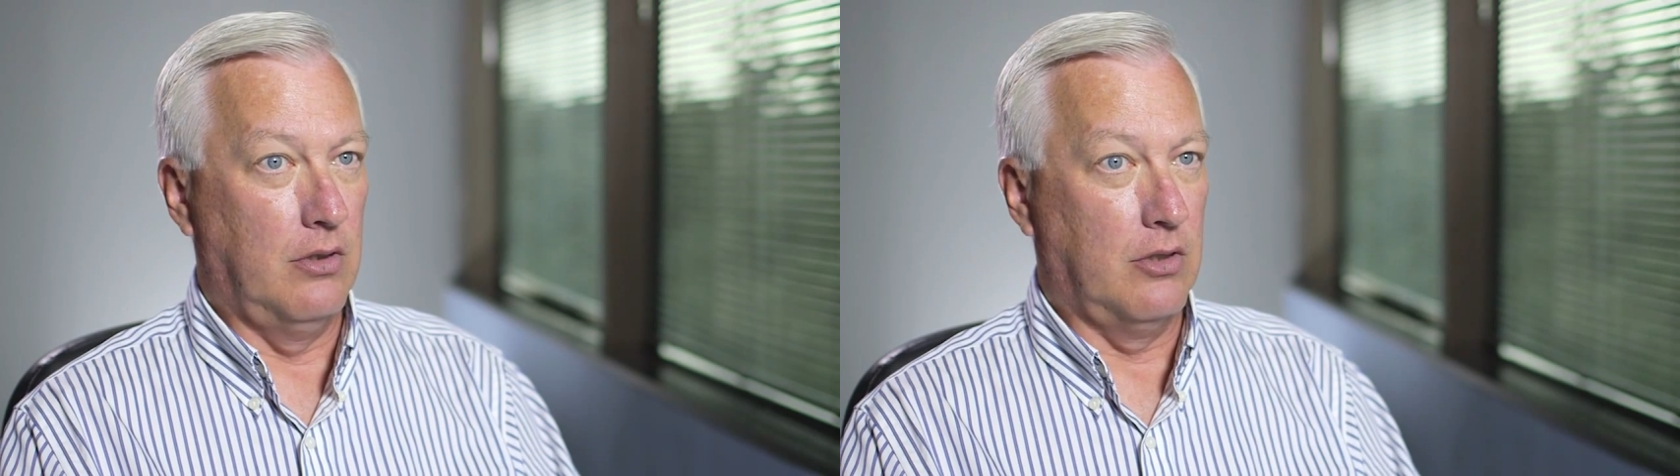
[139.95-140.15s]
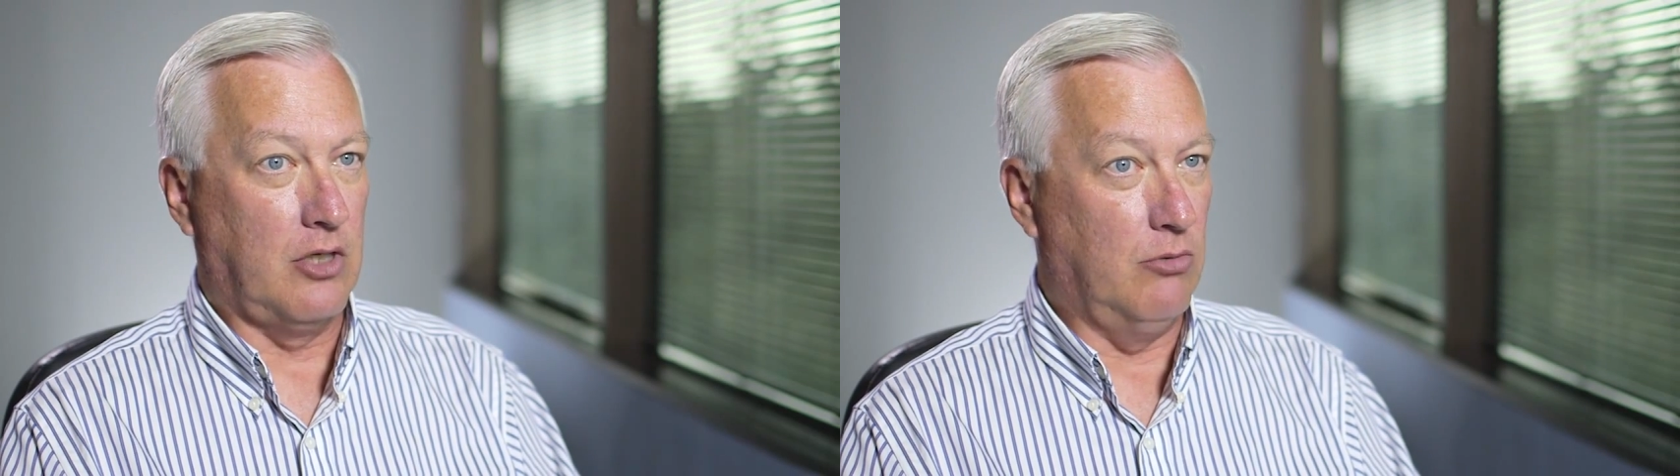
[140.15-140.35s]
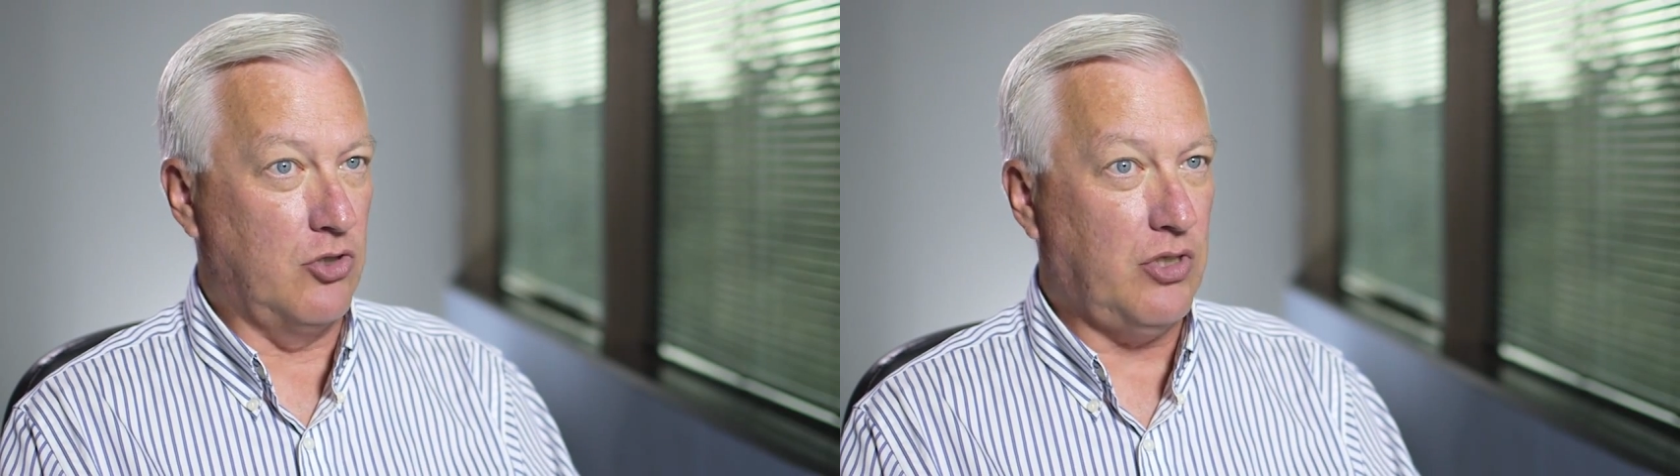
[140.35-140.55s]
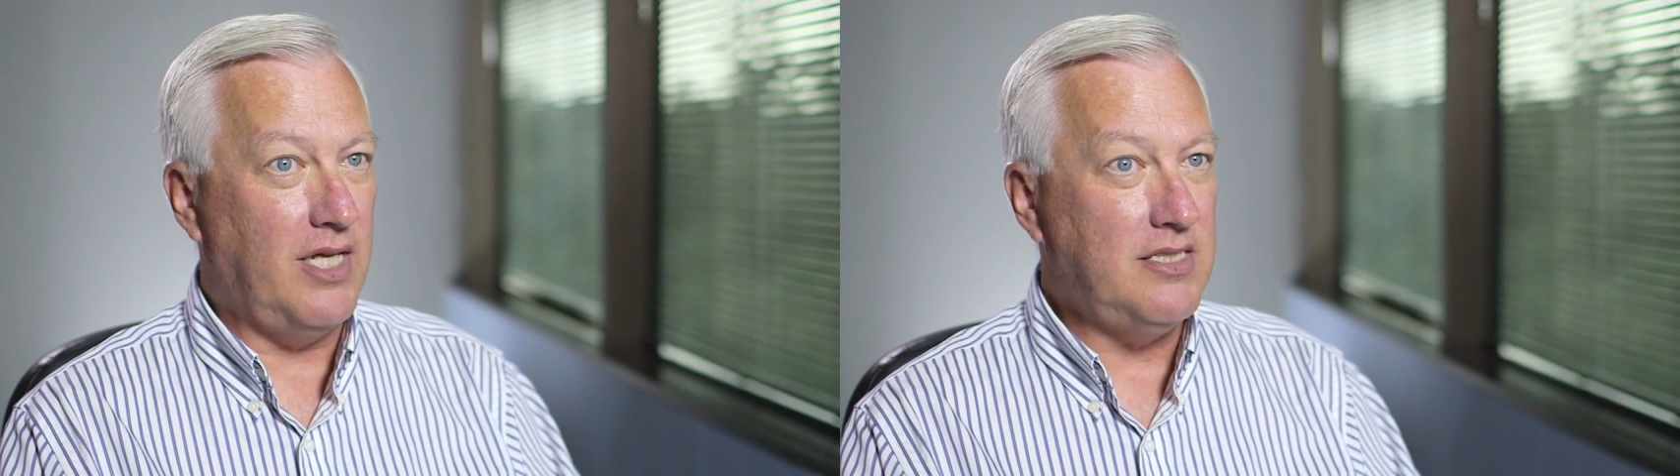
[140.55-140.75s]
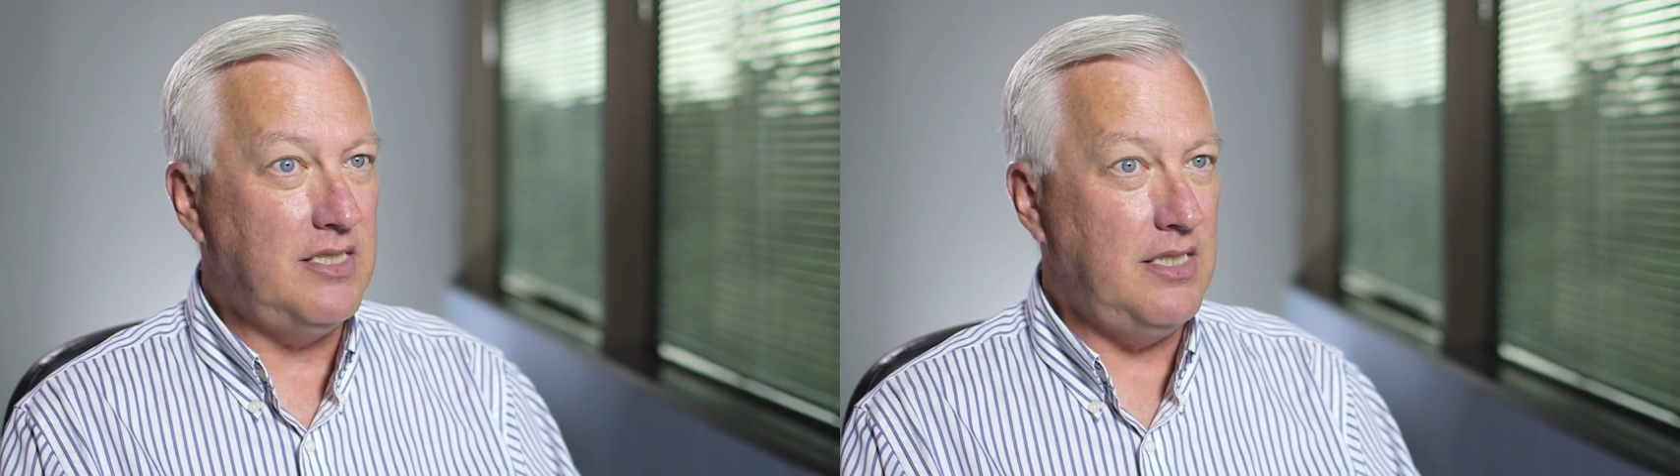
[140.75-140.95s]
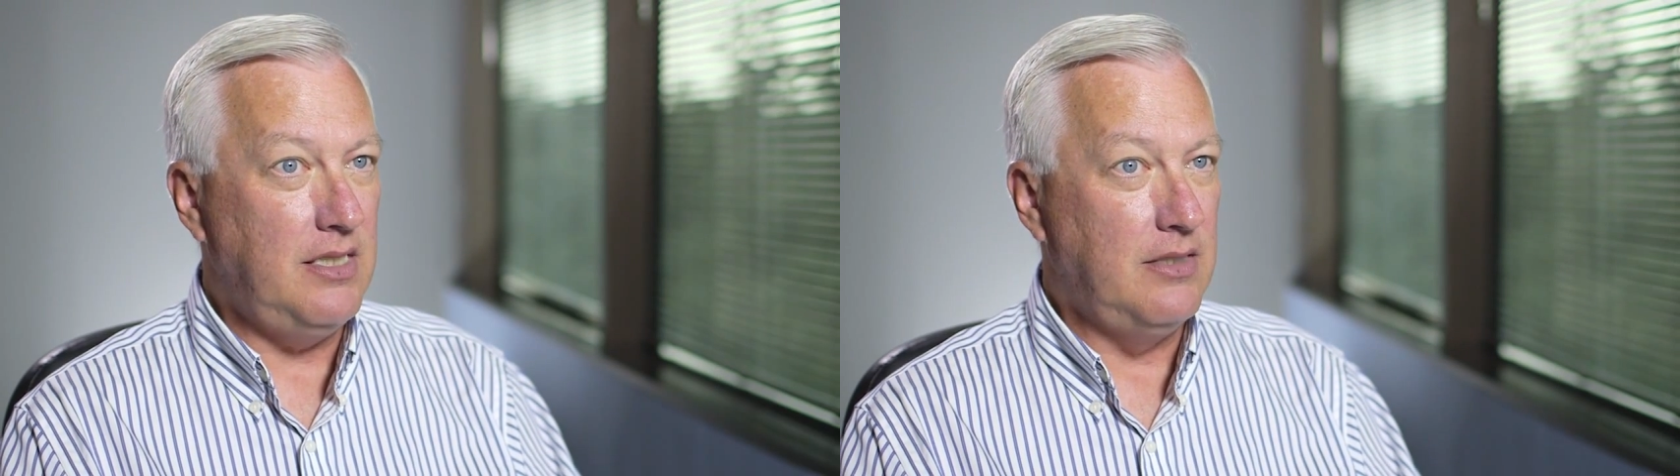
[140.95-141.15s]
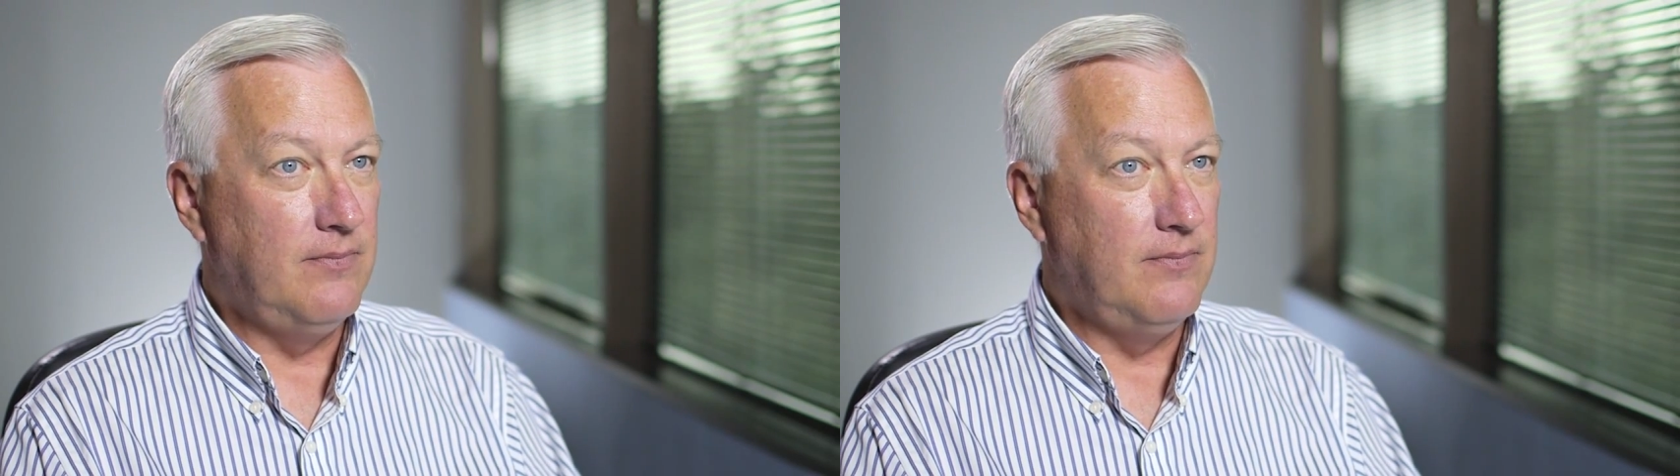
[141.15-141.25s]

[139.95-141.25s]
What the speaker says: commercial entity.